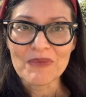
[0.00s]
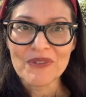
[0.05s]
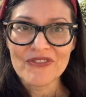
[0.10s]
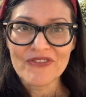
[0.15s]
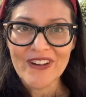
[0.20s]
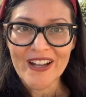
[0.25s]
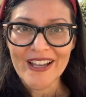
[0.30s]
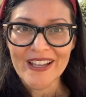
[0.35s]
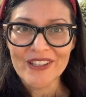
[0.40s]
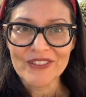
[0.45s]

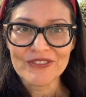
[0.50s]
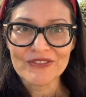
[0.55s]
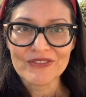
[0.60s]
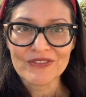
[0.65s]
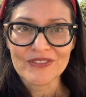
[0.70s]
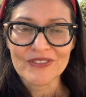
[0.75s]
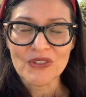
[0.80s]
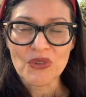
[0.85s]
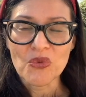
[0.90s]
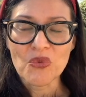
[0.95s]
5,
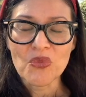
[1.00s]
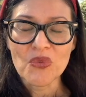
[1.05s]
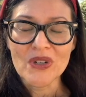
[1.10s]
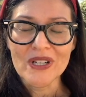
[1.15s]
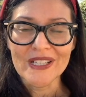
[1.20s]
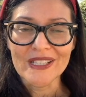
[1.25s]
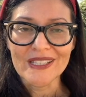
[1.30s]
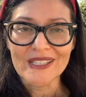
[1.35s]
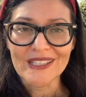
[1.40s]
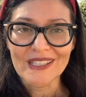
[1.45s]

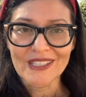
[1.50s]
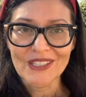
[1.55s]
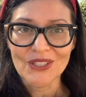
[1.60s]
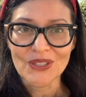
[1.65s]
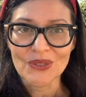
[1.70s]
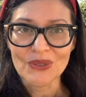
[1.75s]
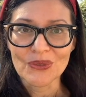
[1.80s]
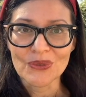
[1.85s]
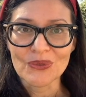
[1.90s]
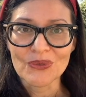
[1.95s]
what
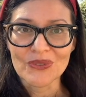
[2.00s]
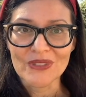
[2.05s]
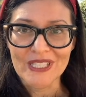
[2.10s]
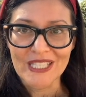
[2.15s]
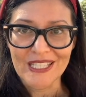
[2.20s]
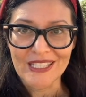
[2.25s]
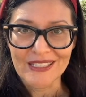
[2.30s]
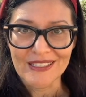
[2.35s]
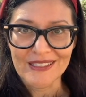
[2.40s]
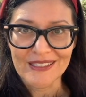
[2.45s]
you
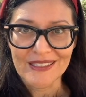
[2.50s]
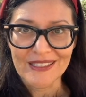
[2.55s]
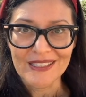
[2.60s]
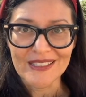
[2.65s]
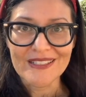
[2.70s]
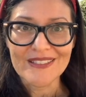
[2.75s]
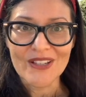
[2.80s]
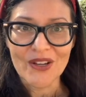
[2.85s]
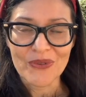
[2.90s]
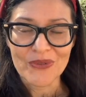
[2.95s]
need
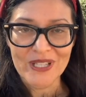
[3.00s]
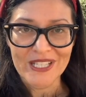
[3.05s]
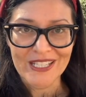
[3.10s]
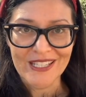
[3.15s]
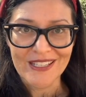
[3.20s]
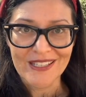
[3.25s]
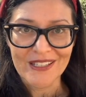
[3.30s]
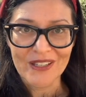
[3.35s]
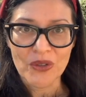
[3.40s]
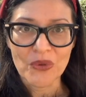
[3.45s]
is
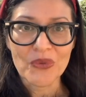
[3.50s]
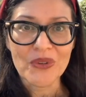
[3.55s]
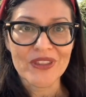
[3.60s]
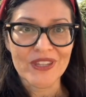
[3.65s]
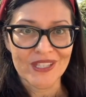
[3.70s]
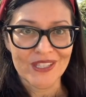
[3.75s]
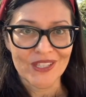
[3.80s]
already within